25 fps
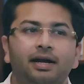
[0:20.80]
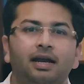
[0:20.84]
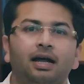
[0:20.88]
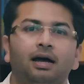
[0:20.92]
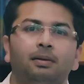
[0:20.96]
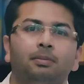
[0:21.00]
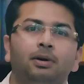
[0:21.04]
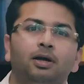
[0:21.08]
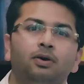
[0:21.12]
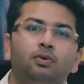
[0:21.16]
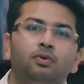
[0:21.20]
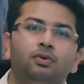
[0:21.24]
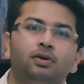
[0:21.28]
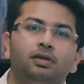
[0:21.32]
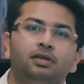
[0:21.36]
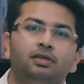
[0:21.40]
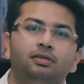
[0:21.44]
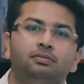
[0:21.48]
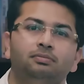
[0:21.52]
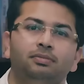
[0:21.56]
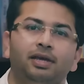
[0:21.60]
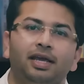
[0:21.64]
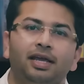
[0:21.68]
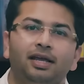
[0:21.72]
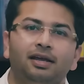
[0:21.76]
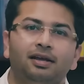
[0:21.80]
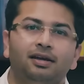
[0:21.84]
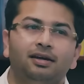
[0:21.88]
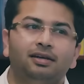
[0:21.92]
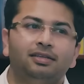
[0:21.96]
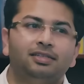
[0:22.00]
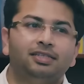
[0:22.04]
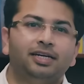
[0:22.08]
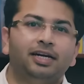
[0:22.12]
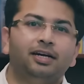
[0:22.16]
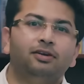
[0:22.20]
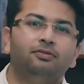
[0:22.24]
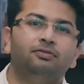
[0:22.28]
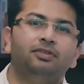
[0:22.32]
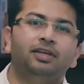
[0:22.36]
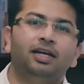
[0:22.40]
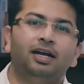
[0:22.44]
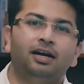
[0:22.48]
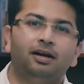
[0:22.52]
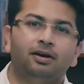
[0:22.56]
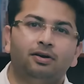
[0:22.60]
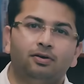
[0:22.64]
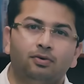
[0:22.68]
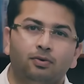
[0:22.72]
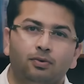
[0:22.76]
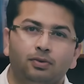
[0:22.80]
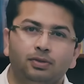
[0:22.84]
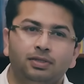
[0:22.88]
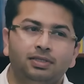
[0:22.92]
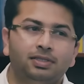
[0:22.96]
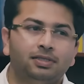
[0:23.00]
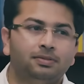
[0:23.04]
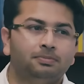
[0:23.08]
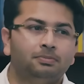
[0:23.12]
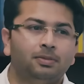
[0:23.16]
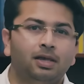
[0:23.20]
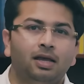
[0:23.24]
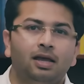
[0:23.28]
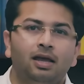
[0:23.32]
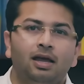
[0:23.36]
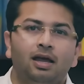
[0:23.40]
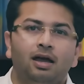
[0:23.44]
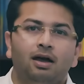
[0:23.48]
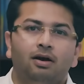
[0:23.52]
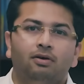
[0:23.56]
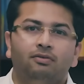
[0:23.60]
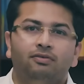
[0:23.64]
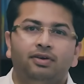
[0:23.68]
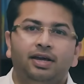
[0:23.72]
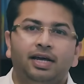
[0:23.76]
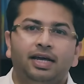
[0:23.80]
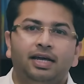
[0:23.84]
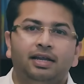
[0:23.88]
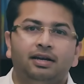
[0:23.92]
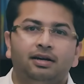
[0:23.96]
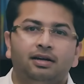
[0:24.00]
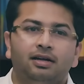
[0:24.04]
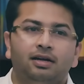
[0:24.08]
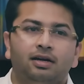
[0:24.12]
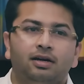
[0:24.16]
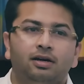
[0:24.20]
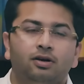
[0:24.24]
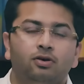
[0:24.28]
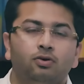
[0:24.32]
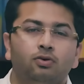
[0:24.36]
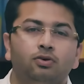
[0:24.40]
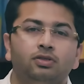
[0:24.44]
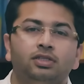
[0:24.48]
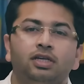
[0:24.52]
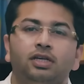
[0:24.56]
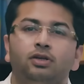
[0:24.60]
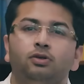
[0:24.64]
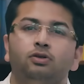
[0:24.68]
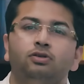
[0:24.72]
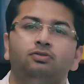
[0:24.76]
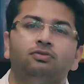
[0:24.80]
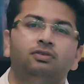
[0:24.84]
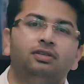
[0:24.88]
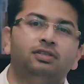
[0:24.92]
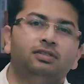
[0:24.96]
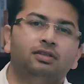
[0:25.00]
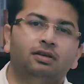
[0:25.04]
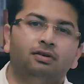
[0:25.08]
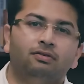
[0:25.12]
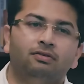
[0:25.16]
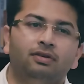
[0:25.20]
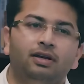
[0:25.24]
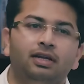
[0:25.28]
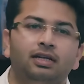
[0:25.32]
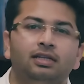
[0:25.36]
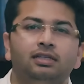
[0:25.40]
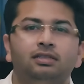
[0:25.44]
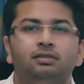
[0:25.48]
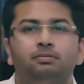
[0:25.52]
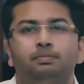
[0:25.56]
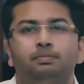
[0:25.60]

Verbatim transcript: Gamma Rotors make state-of-the-art drones where uh, drones are used for surveillance,